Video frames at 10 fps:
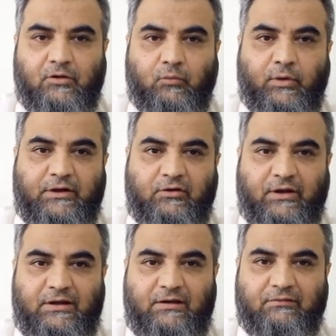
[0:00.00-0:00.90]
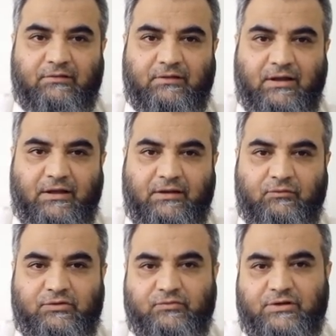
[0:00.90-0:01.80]
right eye,
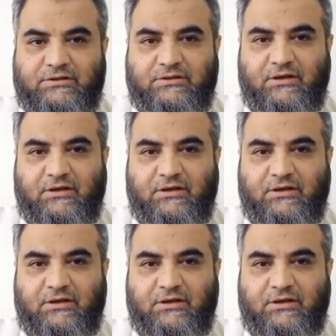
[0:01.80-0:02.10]
which was